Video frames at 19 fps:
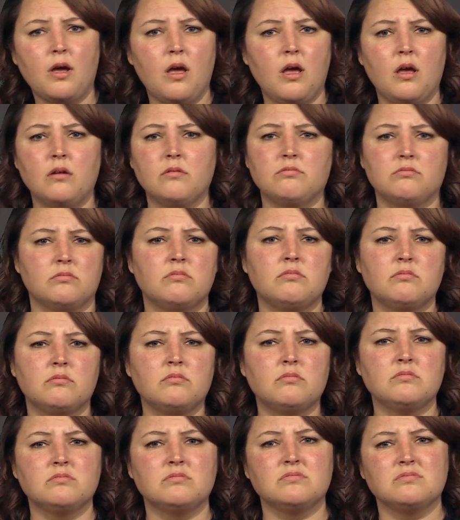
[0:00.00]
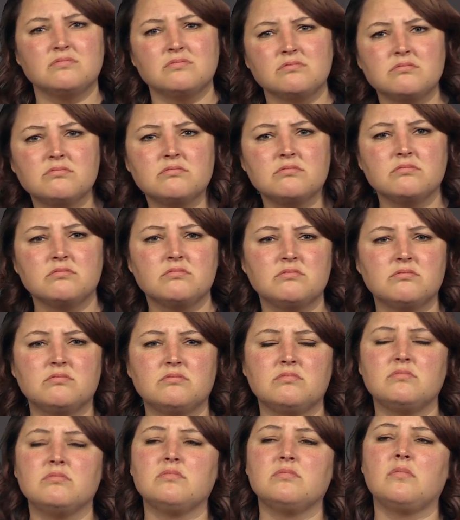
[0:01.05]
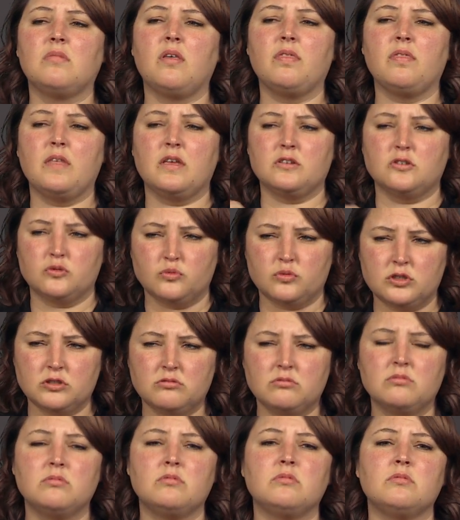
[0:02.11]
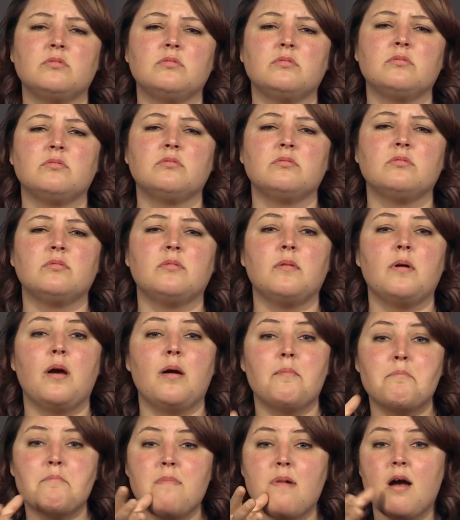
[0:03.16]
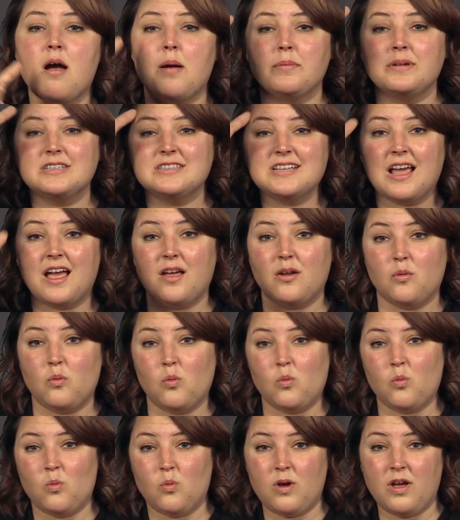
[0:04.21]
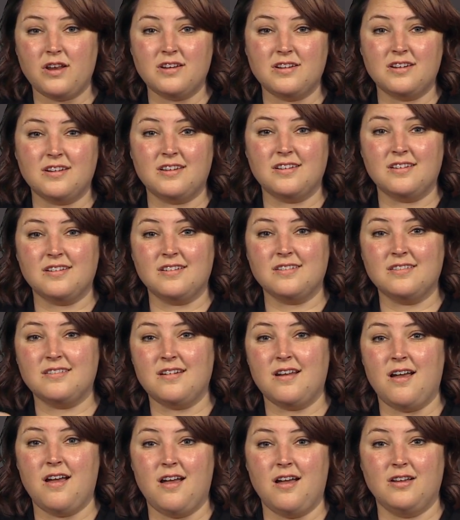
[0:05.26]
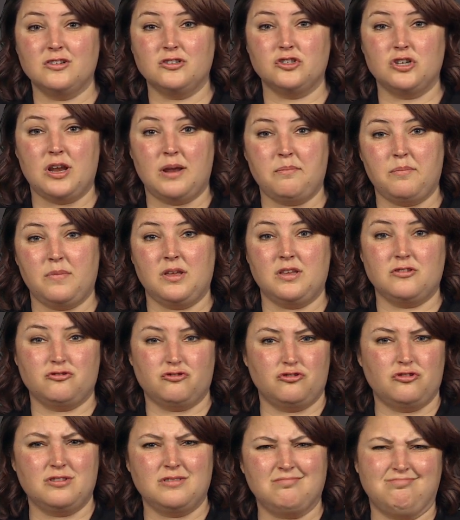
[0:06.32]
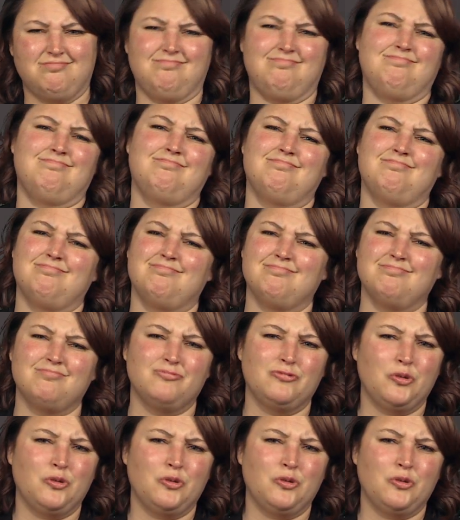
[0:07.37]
So in this case, a file name of mum and dad's wedding.jpg would not be a good choice.